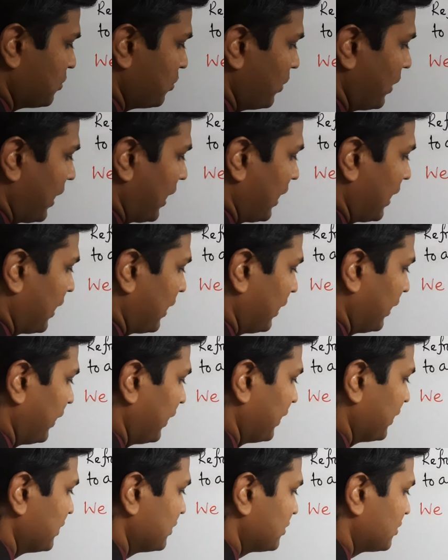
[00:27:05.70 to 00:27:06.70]
to air
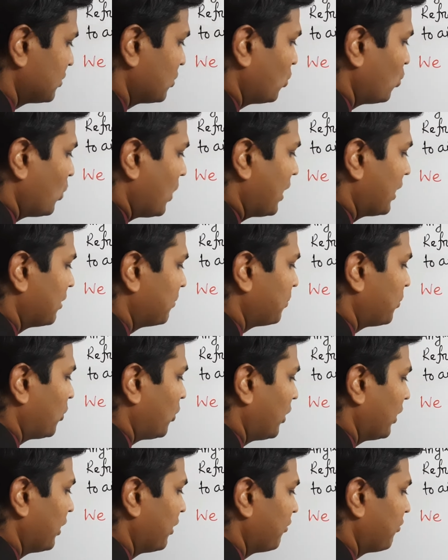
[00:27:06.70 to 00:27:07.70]
is
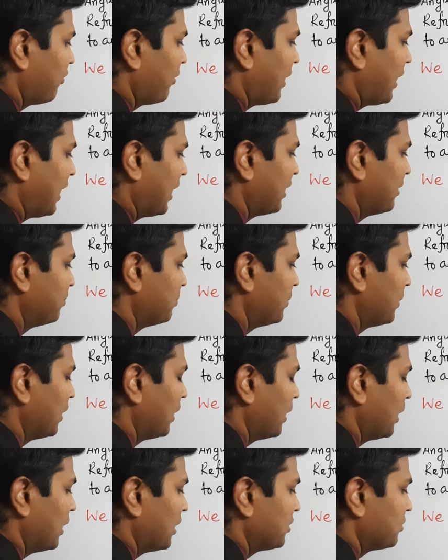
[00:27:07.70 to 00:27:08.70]

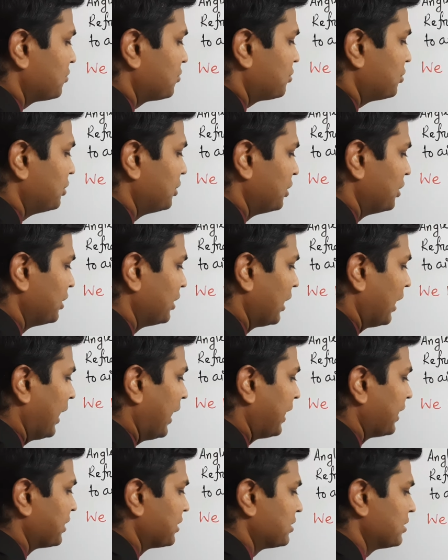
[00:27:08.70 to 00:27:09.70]

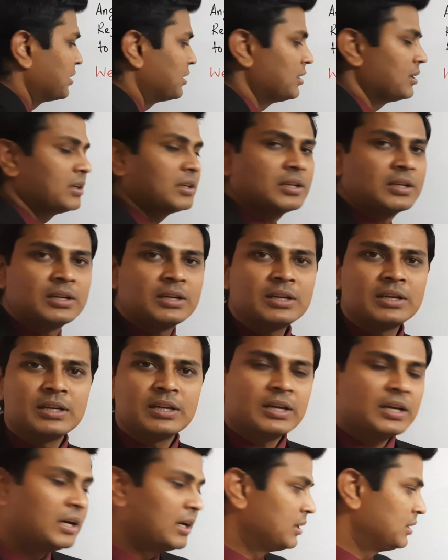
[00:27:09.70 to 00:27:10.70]
1.538,
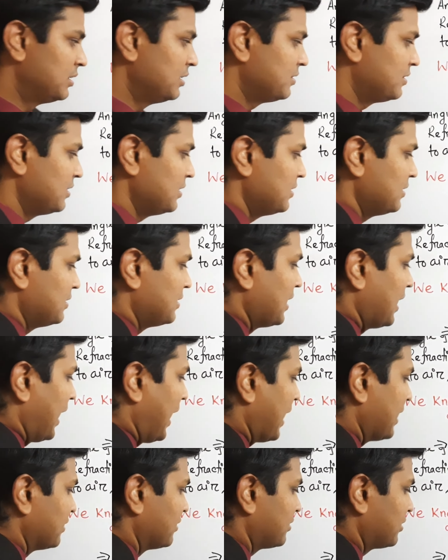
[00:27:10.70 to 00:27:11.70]
and this is the
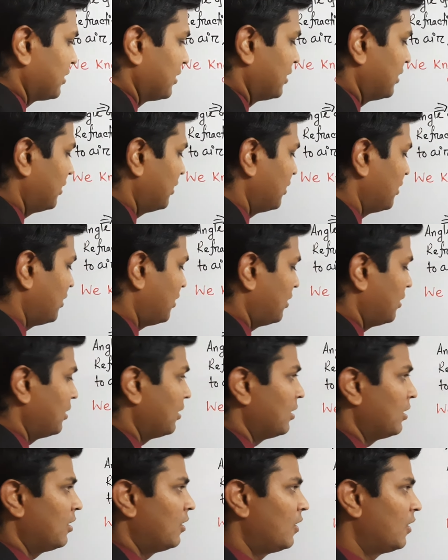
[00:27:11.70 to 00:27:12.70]
answer
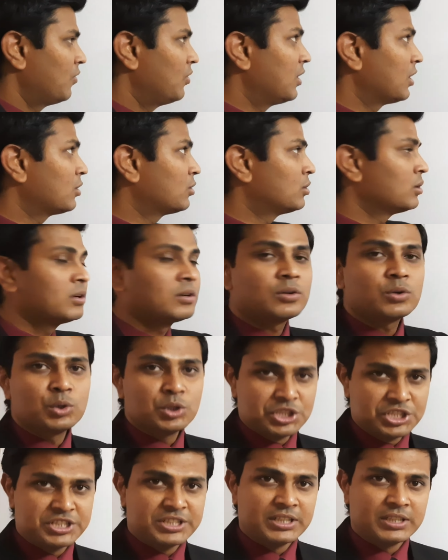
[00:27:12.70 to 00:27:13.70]
of the
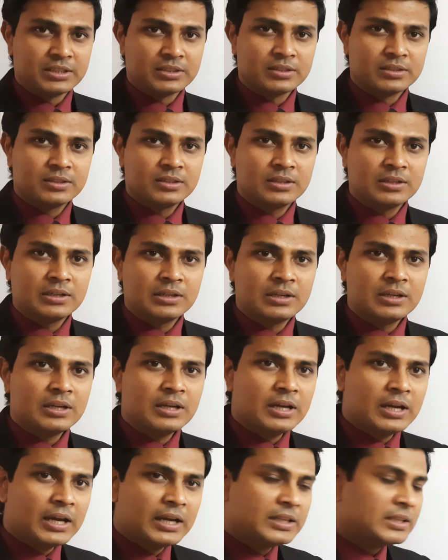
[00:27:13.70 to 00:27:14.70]
question.
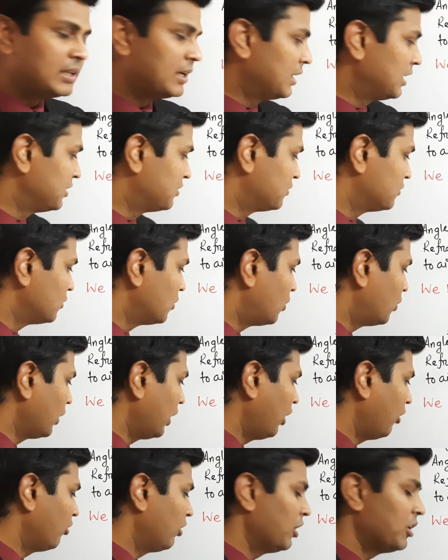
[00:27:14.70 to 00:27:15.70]
And there is no
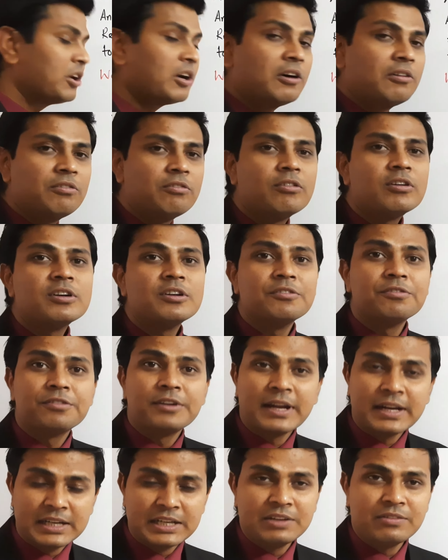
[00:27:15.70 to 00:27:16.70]
unit of
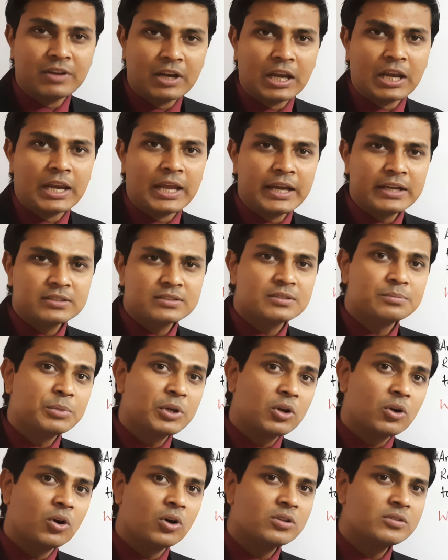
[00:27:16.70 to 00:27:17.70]
refractive index
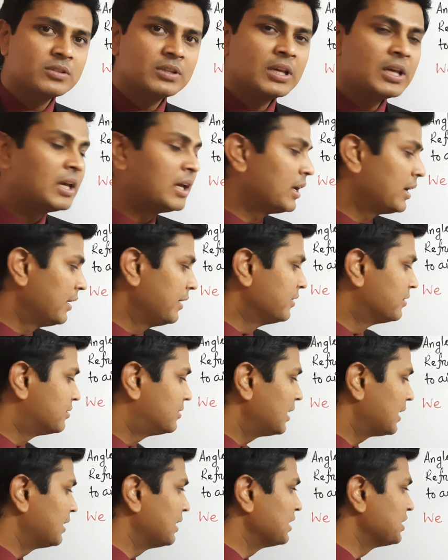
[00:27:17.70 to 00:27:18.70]
because it's
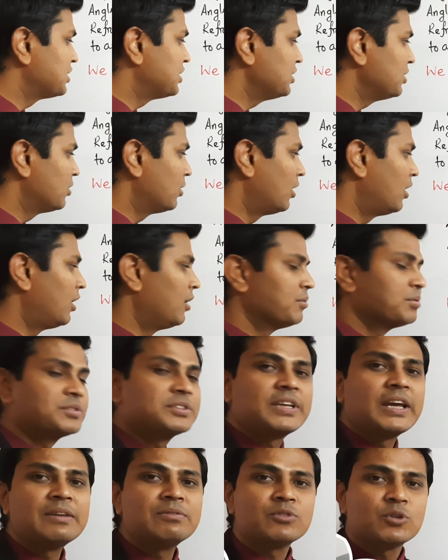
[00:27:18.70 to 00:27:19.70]
the ratio of
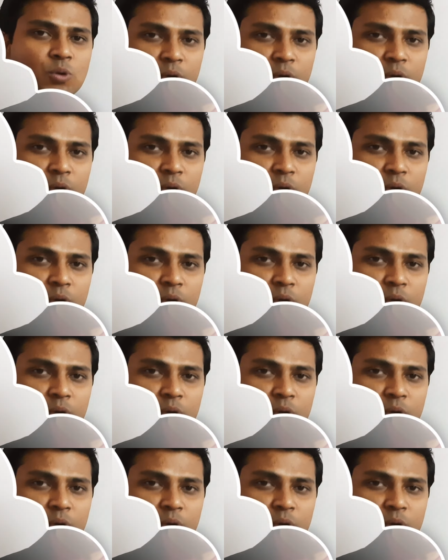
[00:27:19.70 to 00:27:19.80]
same